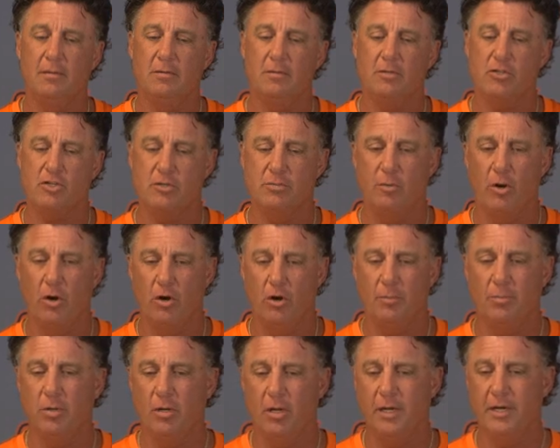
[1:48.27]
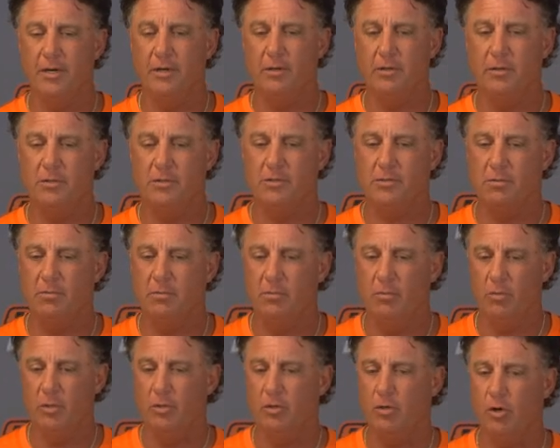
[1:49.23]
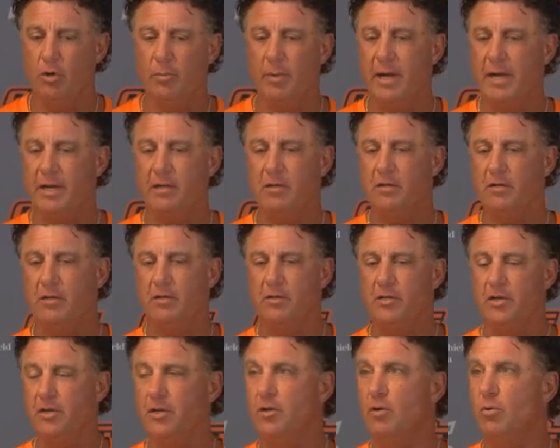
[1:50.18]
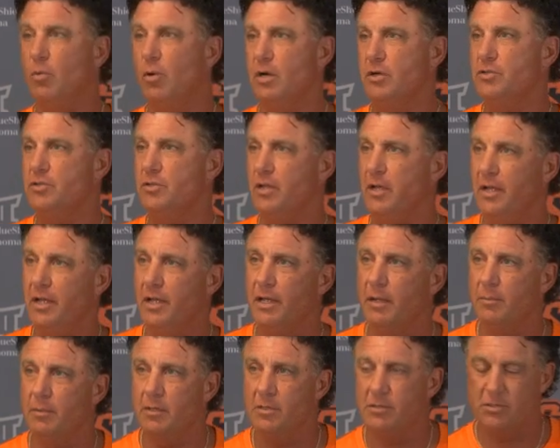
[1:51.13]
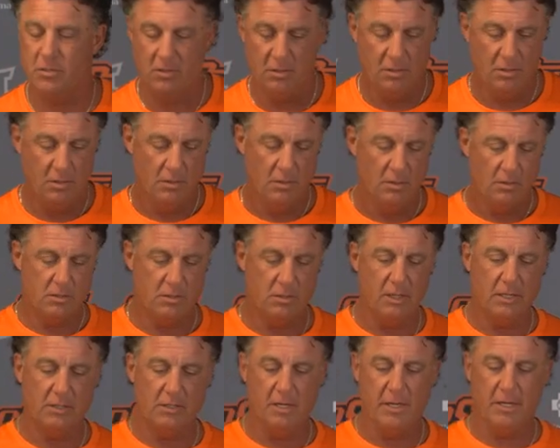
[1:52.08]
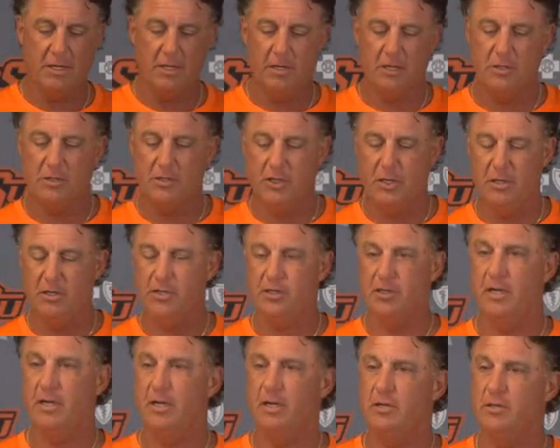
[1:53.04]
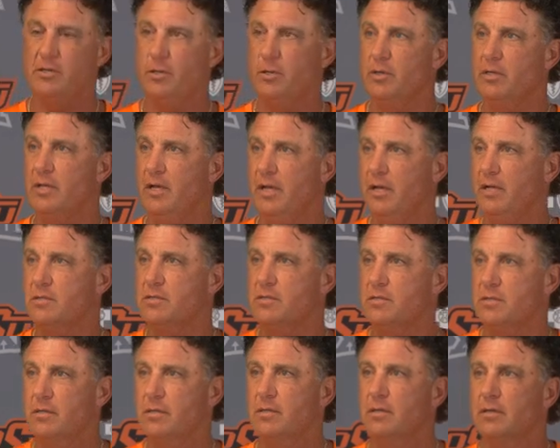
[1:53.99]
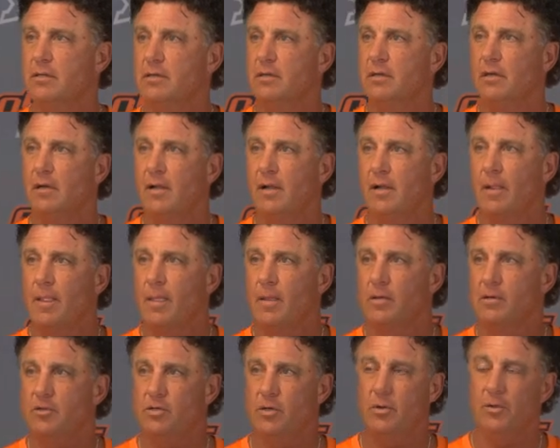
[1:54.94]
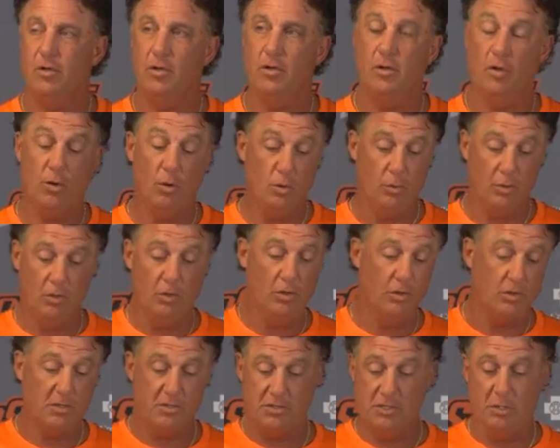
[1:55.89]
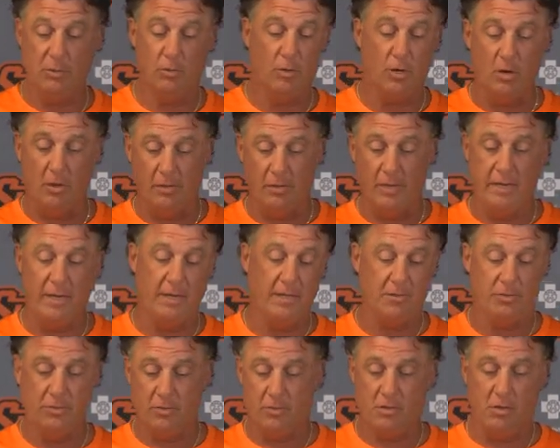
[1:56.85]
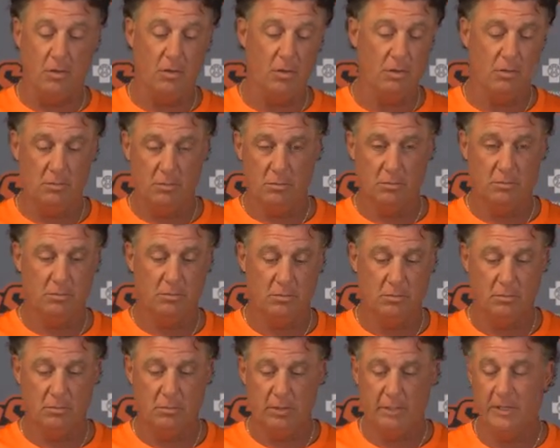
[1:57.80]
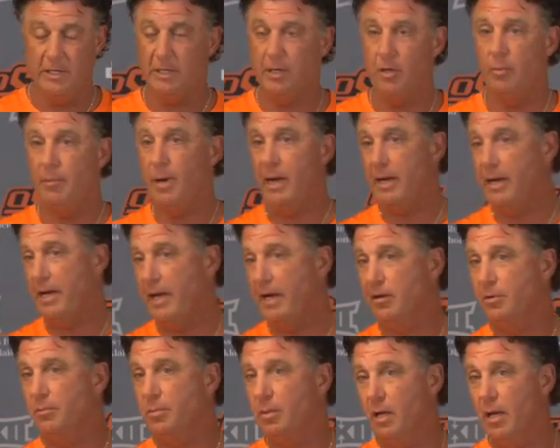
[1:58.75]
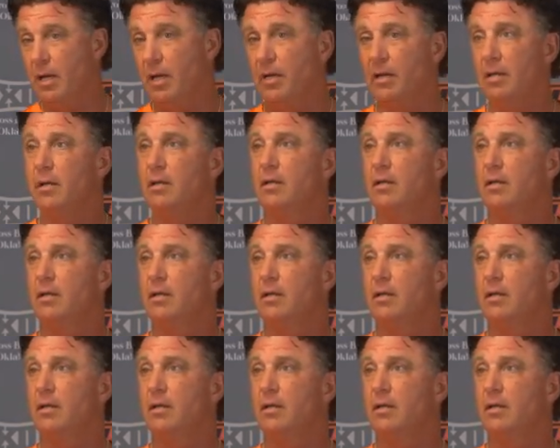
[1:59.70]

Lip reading: Smart players will go back and continue to watch the game. It's like taking a cheat sheet into a test. So you can go and look and see what all the answers are and then go back out and play.